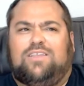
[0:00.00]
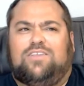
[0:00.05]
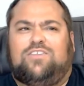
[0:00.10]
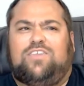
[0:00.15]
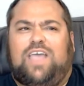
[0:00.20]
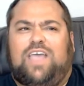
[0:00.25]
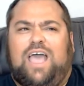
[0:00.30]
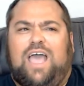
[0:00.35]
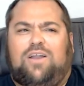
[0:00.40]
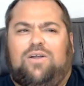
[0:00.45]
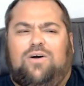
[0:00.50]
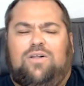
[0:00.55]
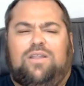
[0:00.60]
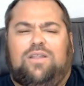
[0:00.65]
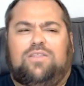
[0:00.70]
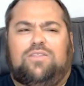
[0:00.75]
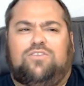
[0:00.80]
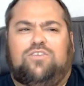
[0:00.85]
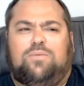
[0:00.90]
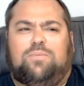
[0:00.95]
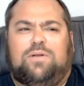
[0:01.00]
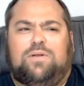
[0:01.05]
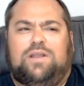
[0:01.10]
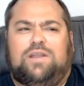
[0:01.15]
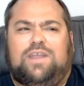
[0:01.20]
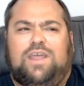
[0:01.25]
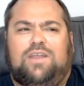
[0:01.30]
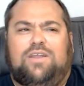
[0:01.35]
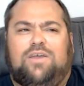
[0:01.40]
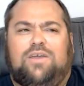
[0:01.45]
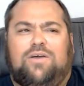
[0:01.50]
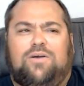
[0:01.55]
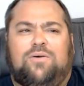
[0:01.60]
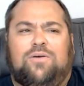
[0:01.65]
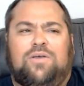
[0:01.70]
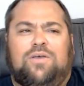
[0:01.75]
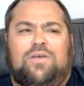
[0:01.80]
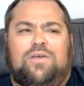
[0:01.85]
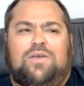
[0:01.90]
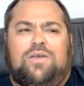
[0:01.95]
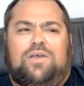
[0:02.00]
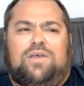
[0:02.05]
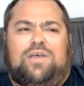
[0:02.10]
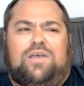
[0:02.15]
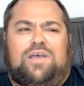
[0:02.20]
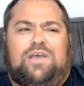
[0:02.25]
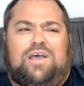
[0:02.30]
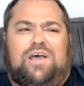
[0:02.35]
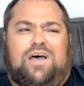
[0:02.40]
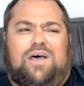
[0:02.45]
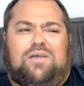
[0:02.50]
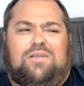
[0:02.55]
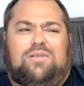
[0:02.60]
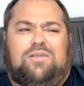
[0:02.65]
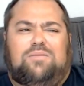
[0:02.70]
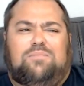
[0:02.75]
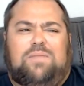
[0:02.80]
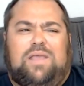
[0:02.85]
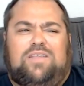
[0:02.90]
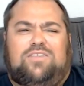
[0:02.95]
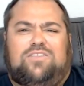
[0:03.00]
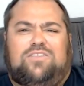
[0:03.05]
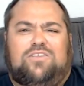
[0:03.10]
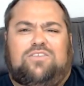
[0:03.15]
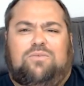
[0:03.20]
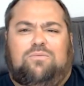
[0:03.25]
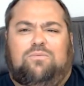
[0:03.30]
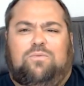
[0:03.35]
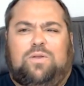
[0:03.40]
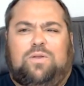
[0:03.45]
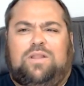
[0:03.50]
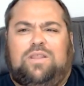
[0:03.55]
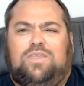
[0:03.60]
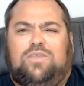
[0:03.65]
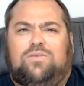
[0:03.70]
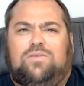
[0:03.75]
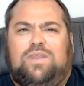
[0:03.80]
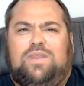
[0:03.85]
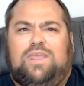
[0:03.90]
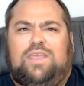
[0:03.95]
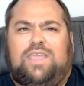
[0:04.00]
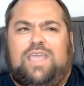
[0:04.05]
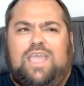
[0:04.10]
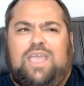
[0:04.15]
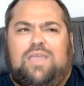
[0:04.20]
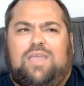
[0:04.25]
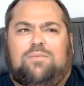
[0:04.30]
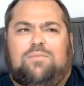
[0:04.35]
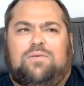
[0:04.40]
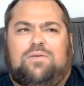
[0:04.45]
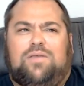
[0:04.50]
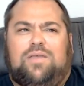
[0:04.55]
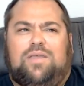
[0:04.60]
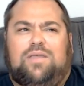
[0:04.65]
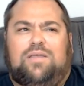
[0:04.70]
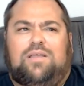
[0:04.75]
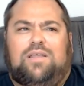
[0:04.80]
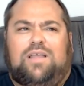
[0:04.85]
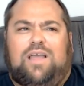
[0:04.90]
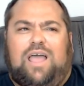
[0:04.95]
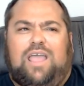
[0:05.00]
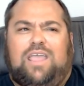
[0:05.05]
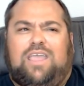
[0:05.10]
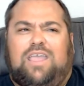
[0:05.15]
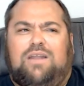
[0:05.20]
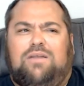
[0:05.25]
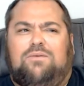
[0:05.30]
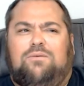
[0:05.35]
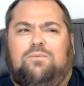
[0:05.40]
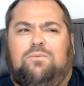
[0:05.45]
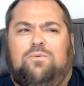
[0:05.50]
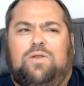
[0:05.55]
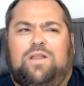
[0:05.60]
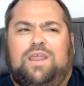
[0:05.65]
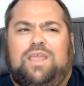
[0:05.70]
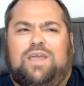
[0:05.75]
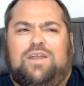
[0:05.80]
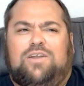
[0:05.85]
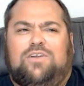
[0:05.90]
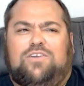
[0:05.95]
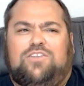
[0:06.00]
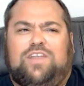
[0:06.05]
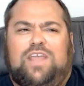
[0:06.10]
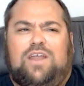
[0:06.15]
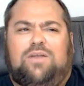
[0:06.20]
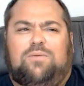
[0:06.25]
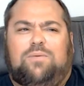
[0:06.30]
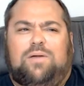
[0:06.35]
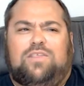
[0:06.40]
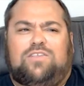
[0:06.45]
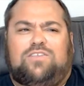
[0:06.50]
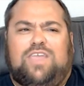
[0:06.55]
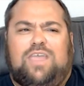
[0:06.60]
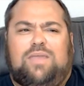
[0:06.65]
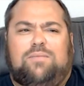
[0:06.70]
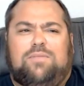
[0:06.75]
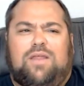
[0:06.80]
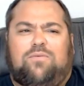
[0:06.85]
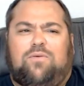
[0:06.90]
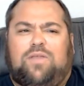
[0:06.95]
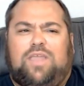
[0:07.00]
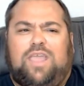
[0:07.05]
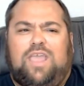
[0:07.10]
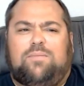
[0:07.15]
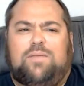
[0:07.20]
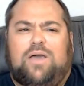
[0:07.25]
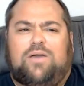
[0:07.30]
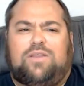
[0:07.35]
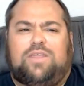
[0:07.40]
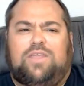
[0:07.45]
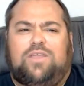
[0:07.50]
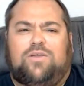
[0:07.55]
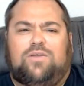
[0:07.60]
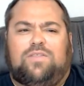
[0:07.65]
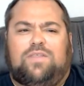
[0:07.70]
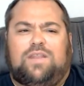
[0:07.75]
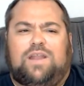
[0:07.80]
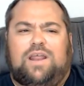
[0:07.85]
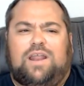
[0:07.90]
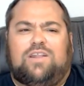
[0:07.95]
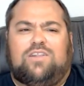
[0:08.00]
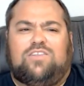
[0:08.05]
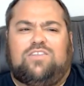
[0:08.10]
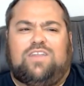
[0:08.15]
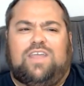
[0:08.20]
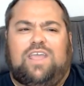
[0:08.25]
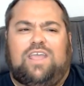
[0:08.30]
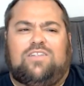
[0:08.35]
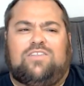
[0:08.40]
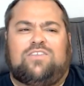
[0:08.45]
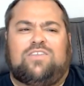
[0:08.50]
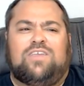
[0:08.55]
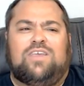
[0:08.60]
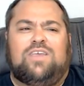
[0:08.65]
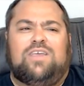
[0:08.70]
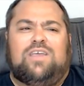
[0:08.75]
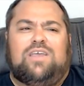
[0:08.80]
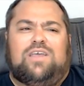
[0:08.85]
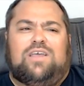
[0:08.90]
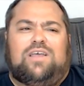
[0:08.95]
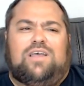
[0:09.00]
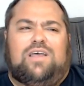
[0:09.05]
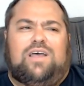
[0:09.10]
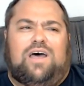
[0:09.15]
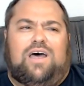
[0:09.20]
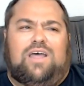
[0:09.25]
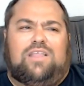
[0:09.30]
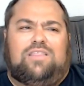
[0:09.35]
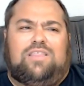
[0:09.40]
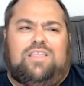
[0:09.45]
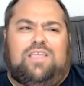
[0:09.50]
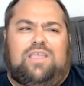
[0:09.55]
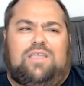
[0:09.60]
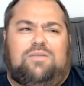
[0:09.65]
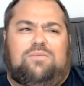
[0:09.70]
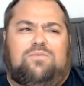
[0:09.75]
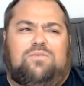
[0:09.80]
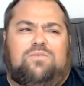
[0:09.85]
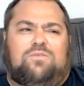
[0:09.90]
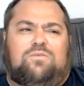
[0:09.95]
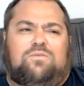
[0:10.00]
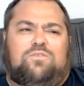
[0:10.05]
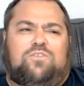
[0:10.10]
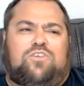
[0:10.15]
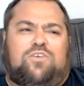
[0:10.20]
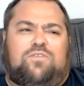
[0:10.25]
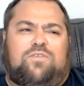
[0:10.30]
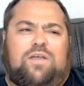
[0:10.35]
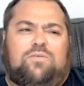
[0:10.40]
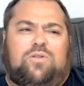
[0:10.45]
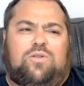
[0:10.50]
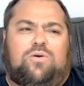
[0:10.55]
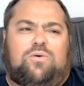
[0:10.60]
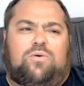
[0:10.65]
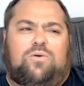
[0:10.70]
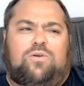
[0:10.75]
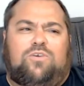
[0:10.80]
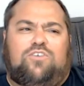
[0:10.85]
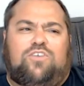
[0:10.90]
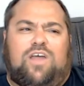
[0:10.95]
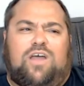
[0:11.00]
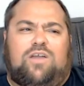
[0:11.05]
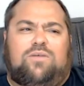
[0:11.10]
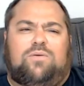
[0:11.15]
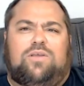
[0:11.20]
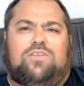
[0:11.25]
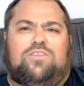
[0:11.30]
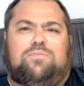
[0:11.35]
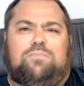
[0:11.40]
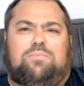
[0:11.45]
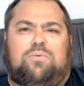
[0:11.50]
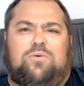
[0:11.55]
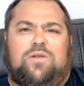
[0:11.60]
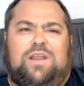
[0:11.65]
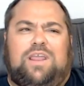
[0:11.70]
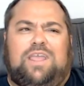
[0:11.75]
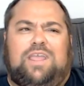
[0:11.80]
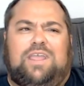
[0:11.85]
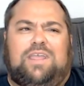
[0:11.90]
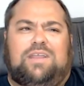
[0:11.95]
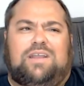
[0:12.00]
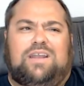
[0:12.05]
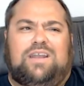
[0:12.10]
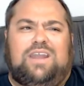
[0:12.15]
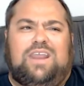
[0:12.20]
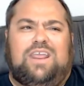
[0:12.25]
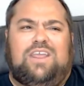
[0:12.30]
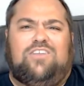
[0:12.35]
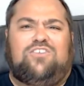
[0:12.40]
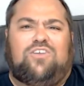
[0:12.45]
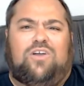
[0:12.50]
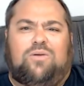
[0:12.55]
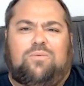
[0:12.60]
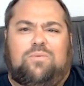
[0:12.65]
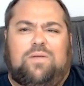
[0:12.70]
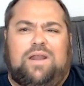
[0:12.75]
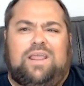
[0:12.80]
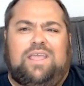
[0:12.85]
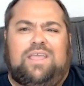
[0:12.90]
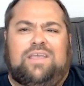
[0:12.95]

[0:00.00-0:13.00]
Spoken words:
at all on the Super Nintendo makes this a really unique game. I can really understand why this game never came out here in the United States. The survival horror genre is pretty niche already,